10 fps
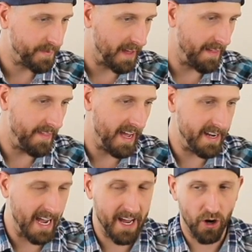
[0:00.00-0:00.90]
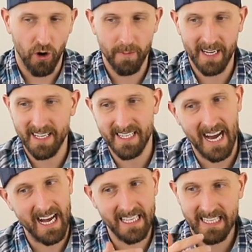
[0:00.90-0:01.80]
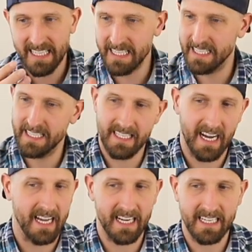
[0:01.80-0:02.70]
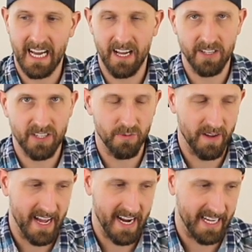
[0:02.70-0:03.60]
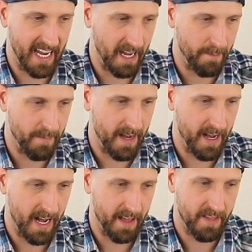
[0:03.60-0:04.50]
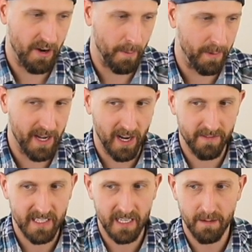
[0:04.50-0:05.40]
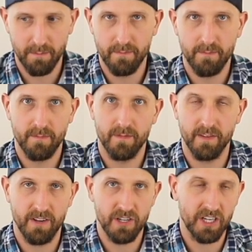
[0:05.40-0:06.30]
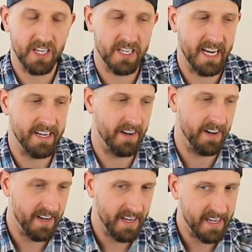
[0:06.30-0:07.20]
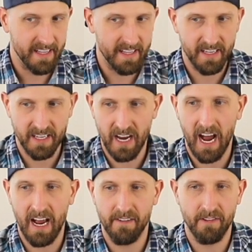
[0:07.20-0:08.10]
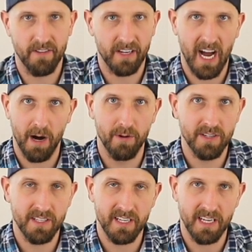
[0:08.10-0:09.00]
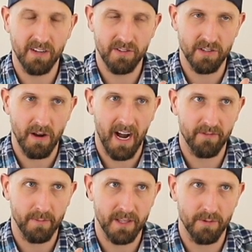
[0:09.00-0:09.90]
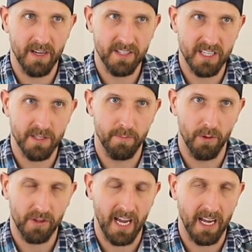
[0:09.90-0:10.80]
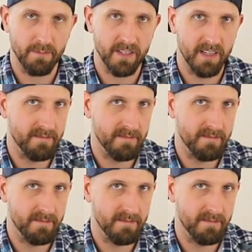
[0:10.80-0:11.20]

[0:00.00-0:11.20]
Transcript: Then at home against Dallas, I like Dallas to win that game. They're a playoff team, division contender. Yeah, if you're the Cowboys and the Eagles, you have to beat the Redskins both games.